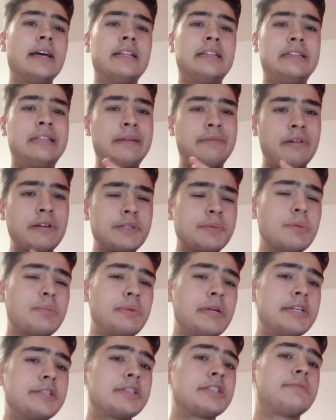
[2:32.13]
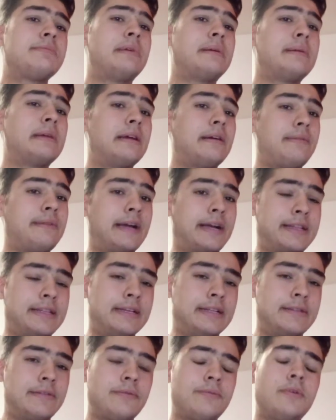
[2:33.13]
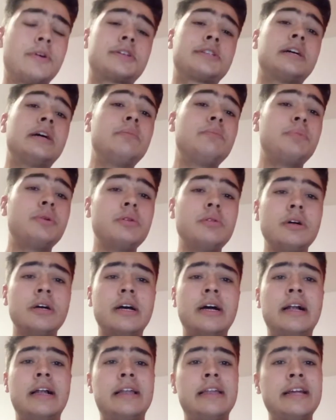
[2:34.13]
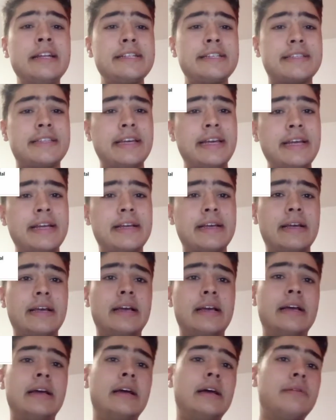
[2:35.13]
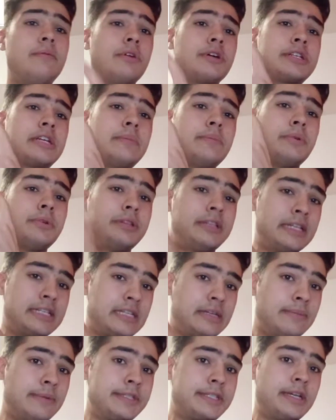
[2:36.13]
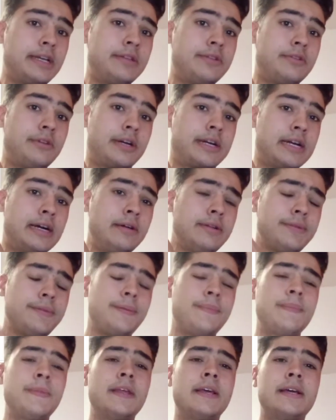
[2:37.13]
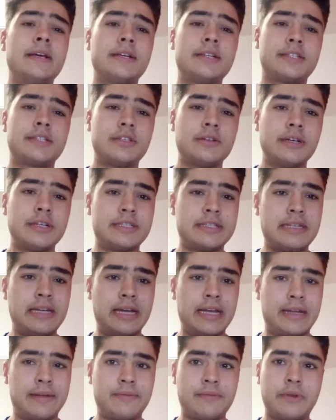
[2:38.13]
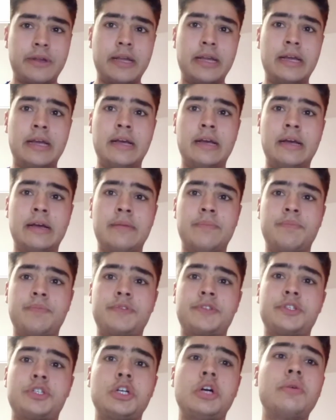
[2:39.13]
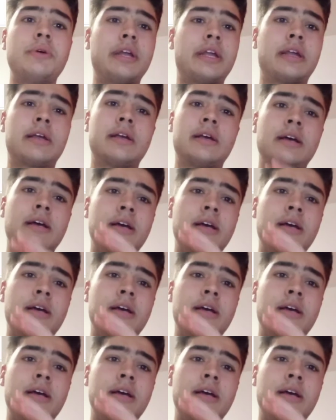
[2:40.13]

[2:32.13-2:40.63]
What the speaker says: the fish population is very affected. For example, let's take, for example, this image into account. So it's like showing